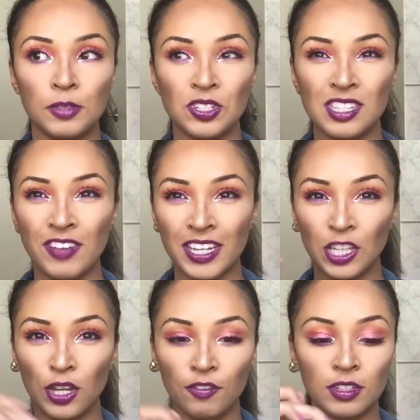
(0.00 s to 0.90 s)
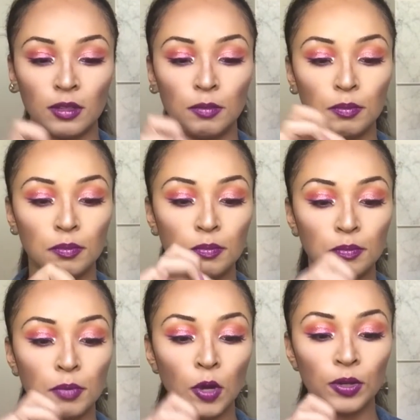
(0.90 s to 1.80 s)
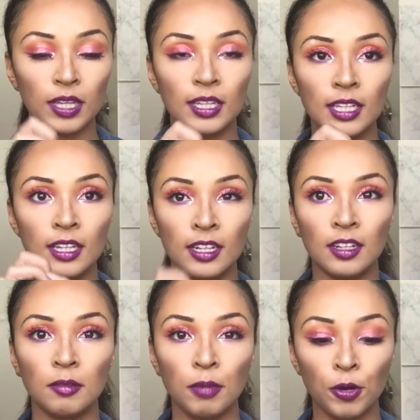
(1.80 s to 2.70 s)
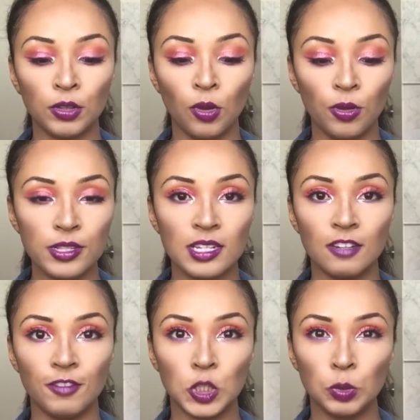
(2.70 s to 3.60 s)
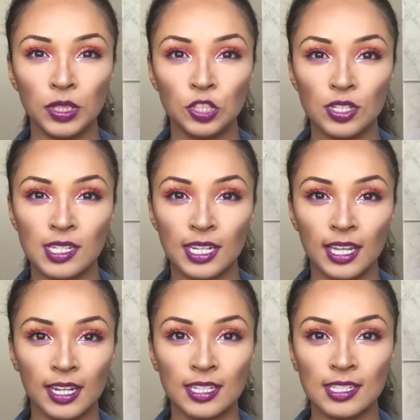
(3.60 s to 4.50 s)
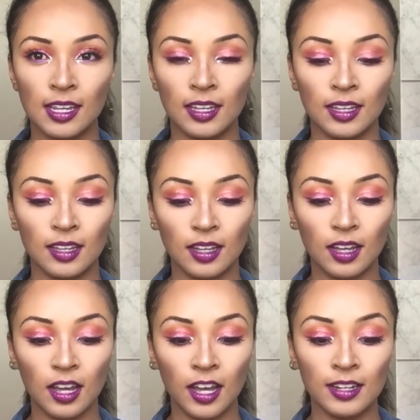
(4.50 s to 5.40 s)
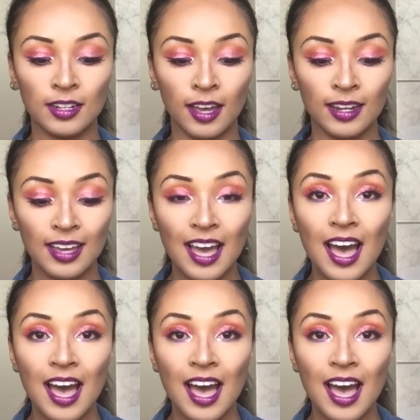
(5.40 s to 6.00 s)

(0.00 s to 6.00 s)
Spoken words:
Just the fact that you have to poke the holes individually just to get it to undone.